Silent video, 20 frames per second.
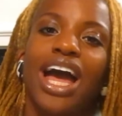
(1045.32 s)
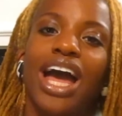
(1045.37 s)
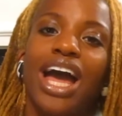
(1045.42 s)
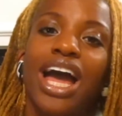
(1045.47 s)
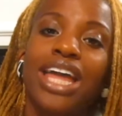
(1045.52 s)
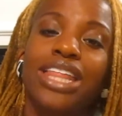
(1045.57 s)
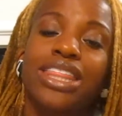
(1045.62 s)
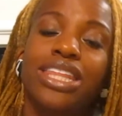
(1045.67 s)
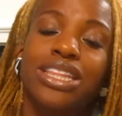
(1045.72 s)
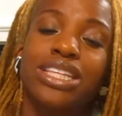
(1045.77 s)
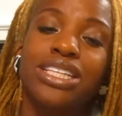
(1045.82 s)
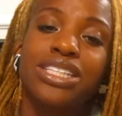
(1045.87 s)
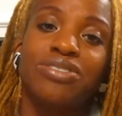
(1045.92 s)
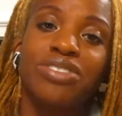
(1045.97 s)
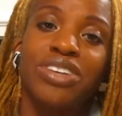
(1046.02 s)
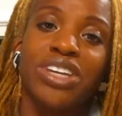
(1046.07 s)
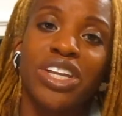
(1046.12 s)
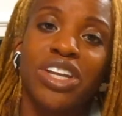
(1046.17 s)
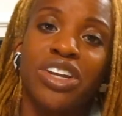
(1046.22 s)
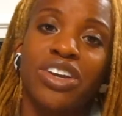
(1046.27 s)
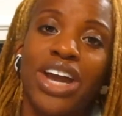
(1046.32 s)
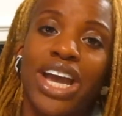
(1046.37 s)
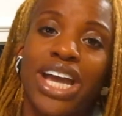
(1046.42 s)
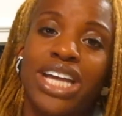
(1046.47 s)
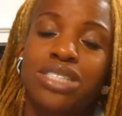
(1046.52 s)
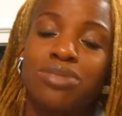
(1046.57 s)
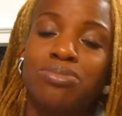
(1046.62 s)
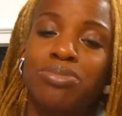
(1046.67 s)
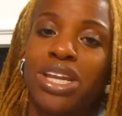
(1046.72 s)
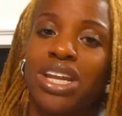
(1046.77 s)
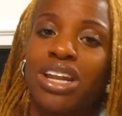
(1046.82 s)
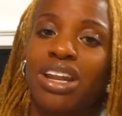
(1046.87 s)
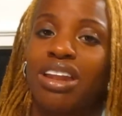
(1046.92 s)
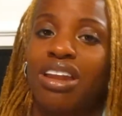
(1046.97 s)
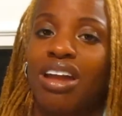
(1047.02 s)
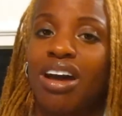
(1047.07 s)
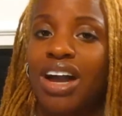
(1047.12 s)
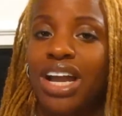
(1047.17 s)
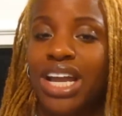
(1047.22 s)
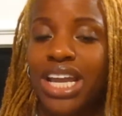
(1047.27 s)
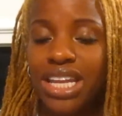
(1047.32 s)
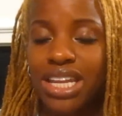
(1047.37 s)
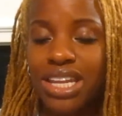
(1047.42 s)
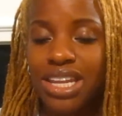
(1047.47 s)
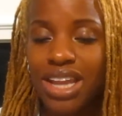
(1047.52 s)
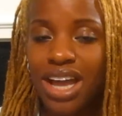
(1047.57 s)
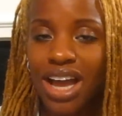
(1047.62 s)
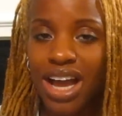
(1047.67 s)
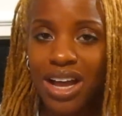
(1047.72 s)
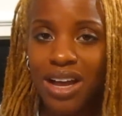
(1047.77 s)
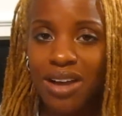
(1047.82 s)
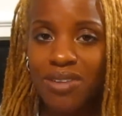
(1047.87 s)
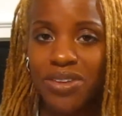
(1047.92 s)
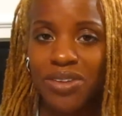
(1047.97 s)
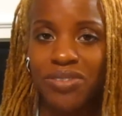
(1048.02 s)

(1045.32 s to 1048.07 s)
I think this video has been long enough.